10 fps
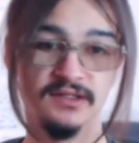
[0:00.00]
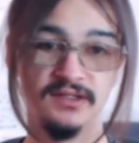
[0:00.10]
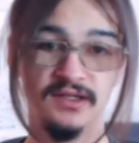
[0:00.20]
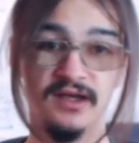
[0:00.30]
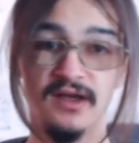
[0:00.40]

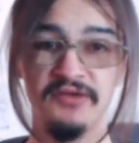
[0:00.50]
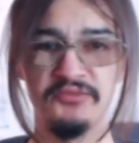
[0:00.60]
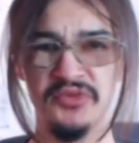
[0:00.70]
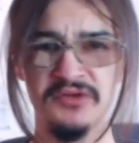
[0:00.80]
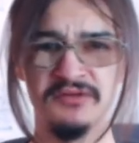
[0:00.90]
I've
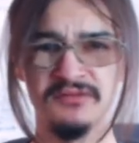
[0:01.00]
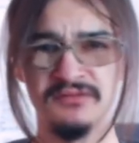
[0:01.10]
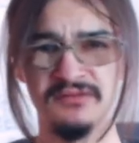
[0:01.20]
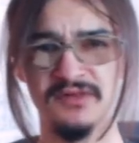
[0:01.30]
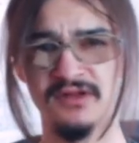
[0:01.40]

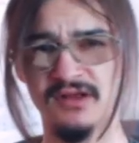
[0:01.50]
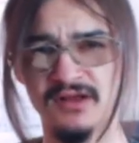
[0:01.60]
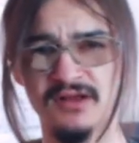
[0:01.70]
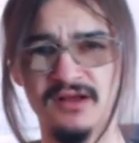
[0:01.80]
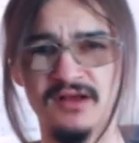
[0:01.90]
been
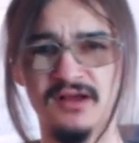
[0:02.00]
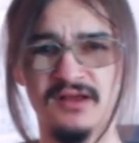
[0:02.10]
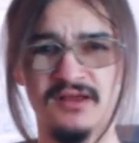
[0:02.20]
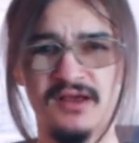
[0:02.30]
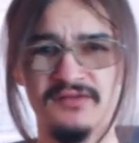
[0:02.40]

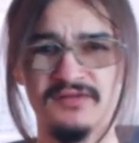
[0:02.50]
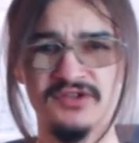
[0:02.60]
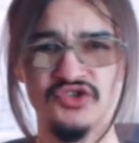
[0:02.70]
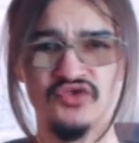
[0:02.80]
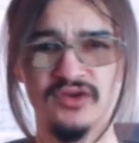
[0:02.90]
I, I've
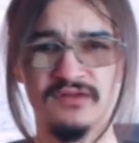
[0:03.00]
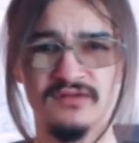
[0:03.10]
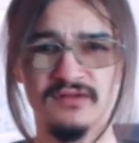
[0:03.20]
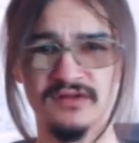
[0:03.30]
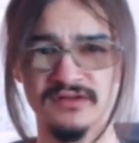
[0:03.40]
enjoyed
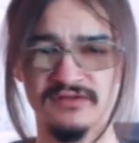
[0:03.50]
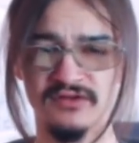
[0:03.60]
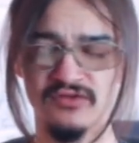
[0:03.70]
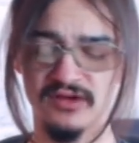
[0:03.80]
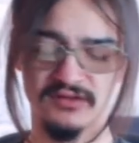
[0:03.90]
philosophy
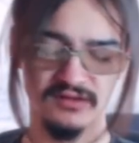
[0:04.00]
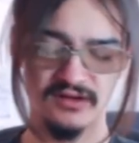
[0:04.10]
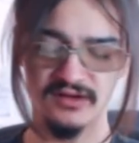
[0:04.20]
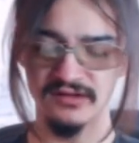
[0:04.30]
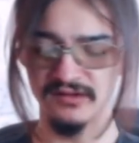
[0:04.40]
quite a
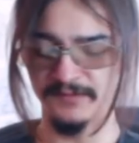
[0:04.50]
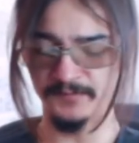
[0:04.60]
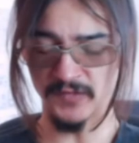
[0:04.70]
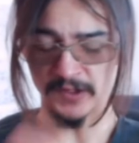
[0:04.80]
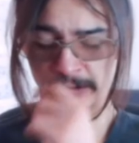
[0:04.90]
lot
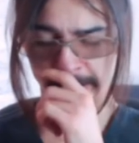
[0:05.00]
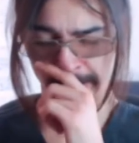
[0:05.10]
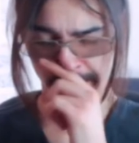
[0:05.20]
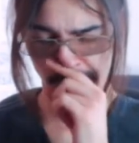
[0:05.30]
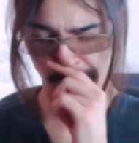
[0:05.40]

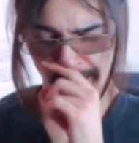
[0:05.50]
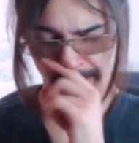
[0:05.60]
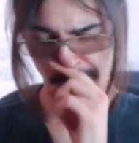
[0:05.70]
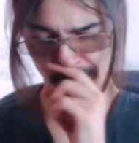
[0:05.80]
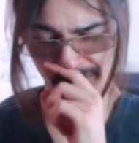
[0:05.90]
uh,
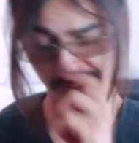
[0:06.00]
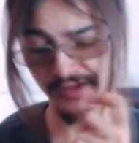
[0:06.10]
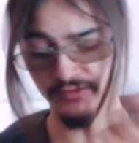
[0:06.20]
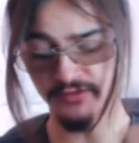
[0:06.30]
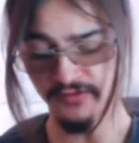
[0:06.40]

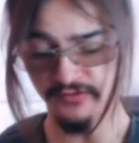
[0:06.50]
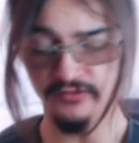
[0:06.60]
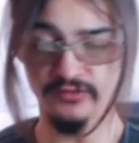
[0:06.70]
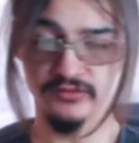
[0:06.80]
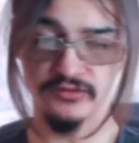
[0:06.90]
prior
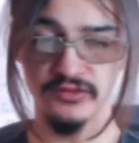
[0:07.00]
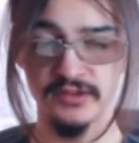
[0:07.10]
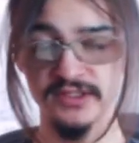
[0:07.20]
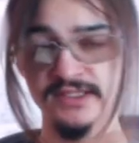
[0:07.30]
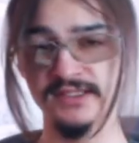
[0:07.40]
to
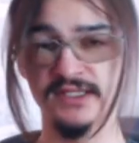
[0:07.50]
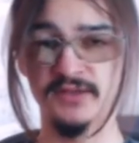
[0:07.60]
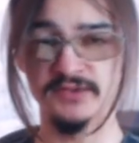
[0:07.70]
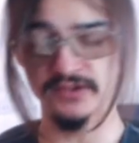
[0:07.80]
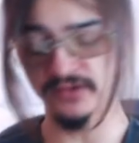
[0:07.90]
doing these
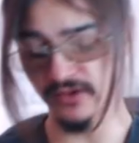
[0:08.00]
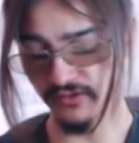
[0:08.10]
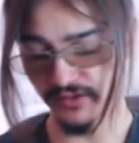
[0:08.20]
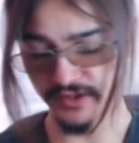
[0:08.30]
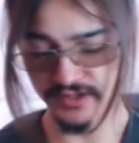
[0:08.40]
steps to
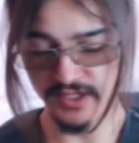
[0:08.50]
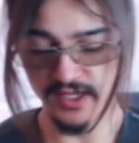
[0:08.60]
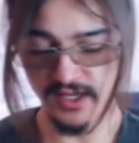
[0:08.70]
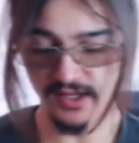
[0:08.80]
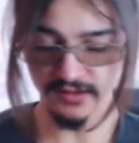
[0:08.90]
knowledge,
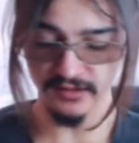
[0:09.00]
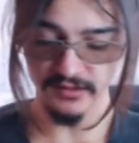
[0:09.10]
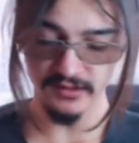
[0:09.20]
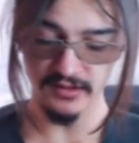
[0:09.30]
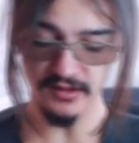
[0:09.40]
and
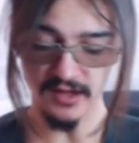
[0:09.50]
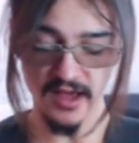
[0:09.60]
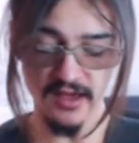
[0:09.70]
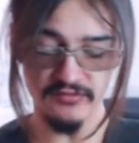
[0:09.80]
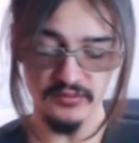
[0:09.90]
uh, I
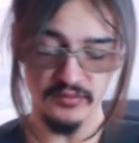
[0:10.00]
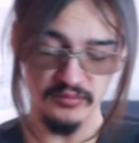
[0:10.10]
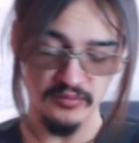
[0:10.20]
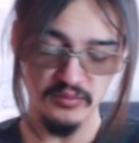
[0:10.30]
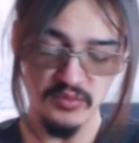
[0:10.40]
have
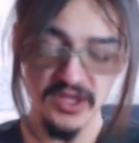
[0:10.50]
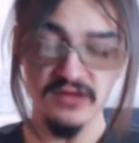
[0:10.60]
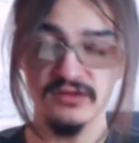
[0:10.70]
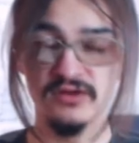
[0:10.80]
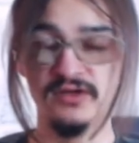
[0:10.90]
been
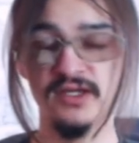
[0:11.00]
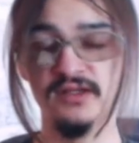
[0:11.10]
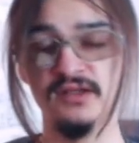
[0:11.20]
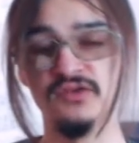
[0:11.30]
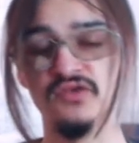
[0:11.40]

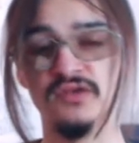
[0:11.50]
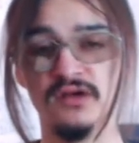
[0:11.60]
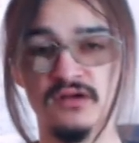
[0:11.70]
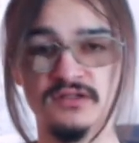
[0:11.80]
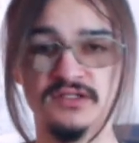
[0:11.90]
already into the
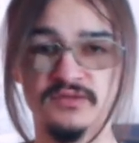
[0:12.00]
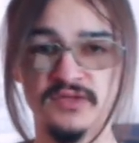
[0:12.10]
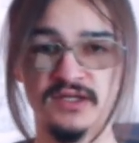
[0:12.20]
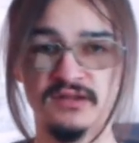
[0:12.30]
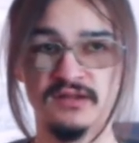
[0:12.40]
concept that